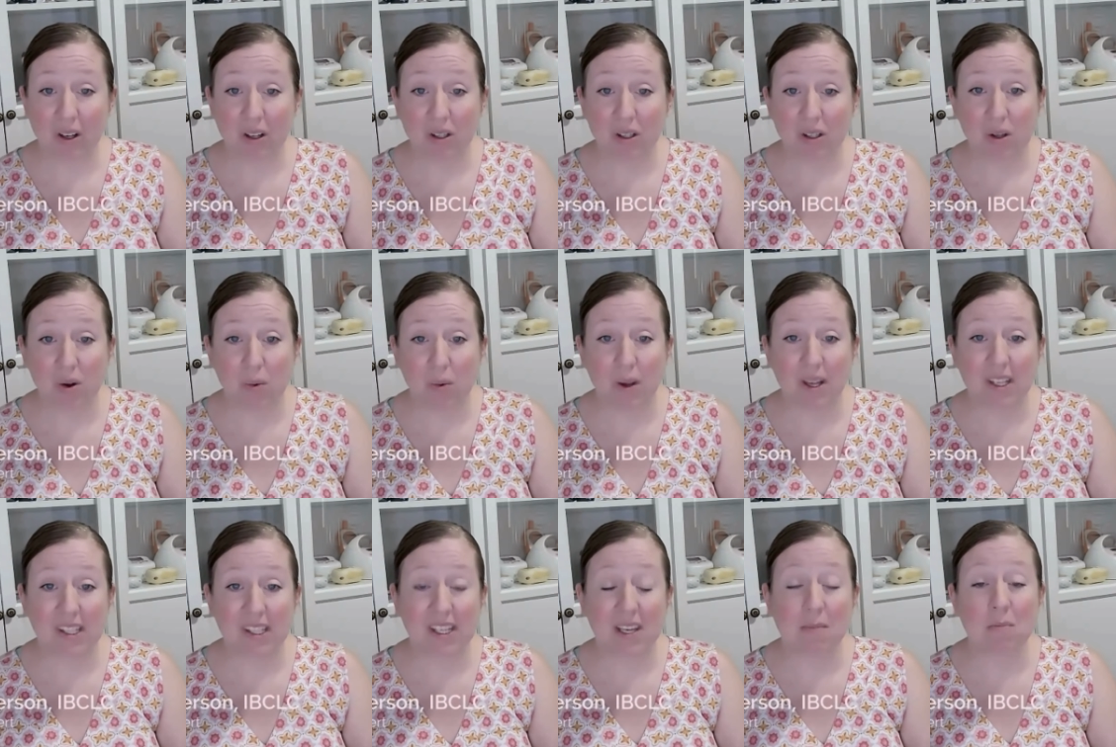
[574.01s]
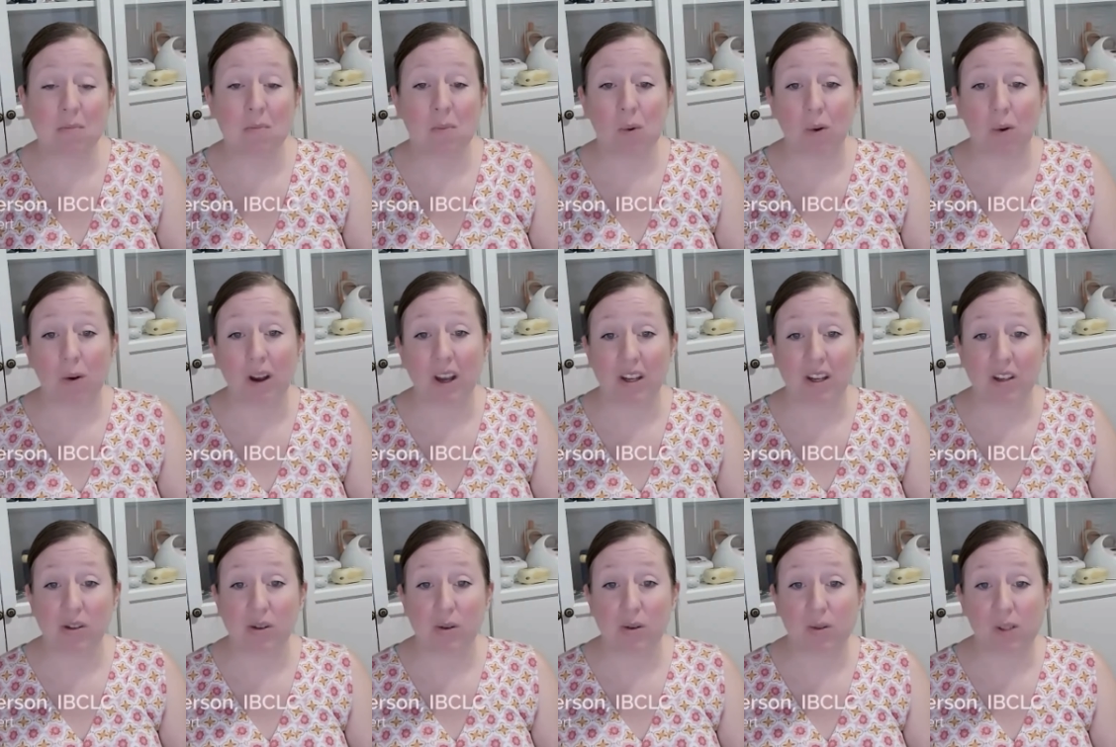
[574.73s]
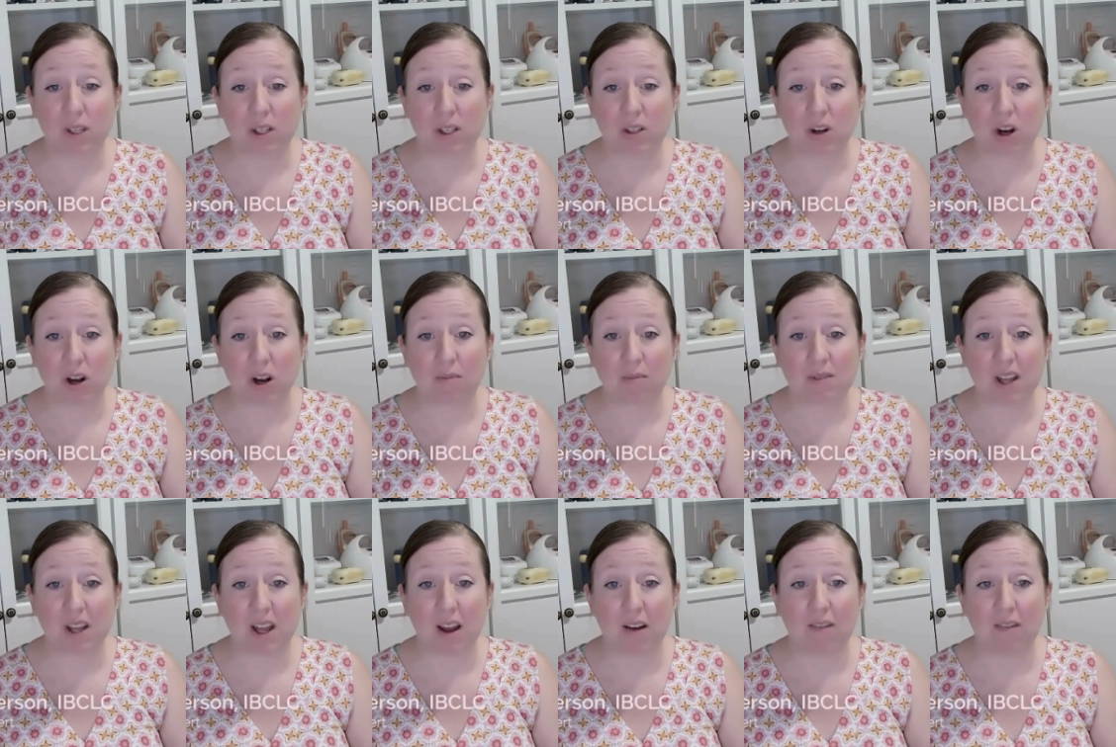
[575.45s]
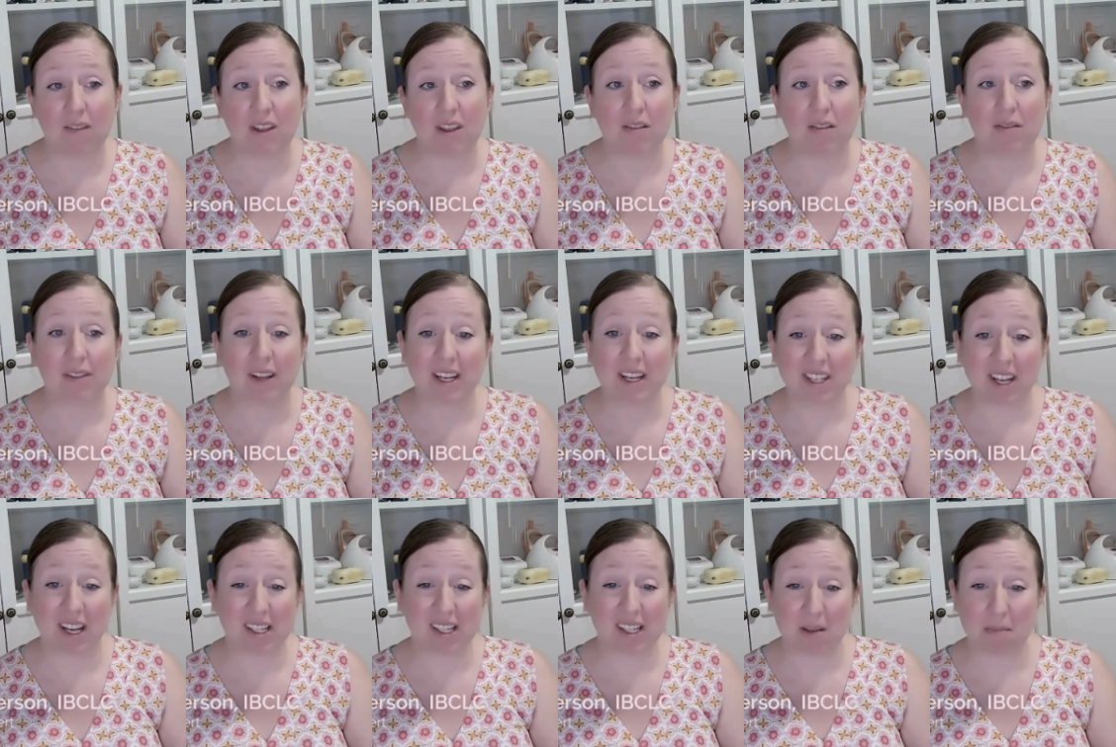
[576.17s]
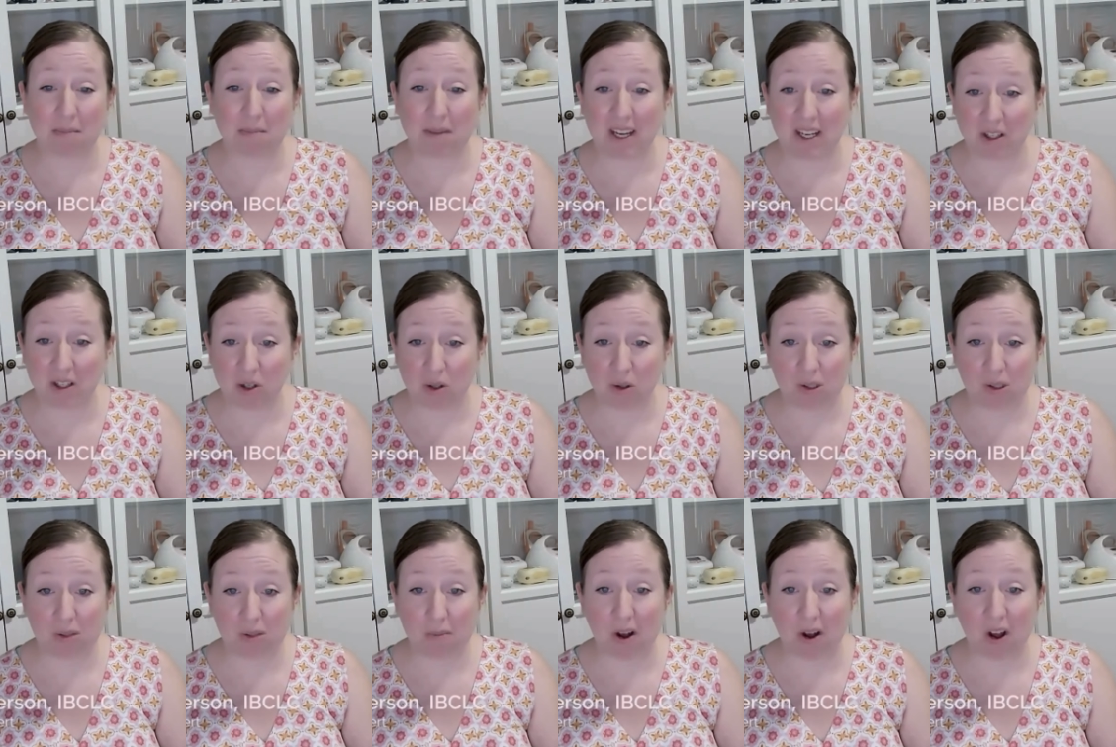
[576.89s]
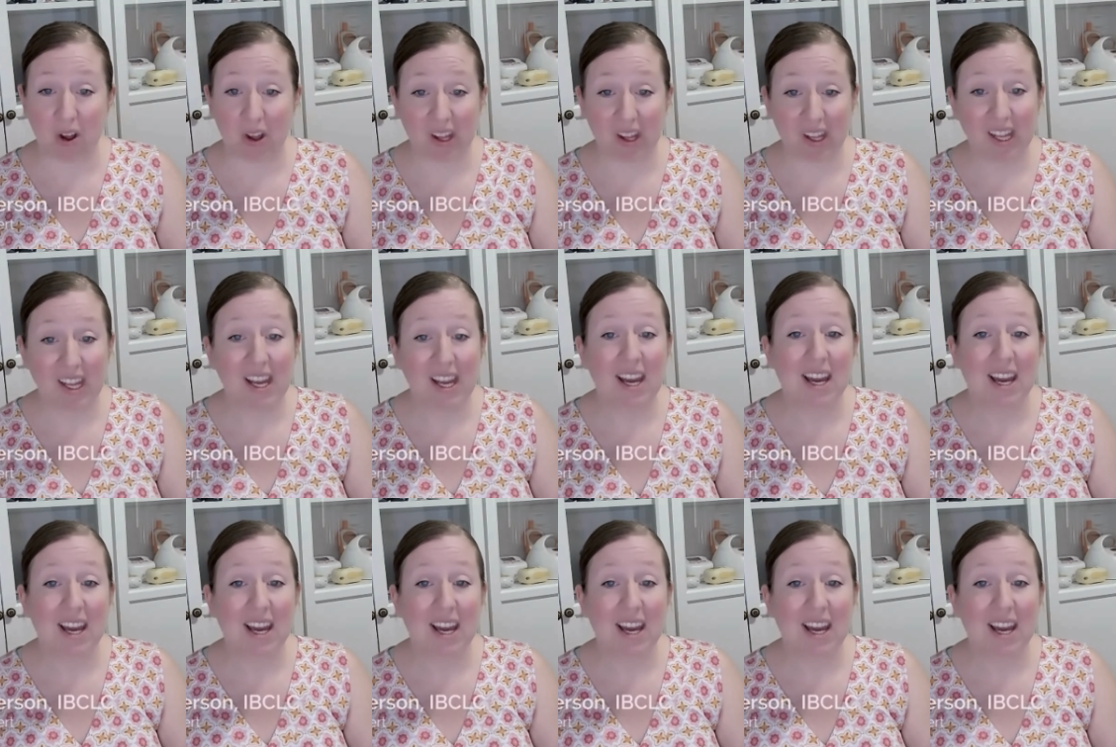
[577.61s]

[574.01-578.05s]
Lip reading: So we see more issues in terms of the flange sizing being too small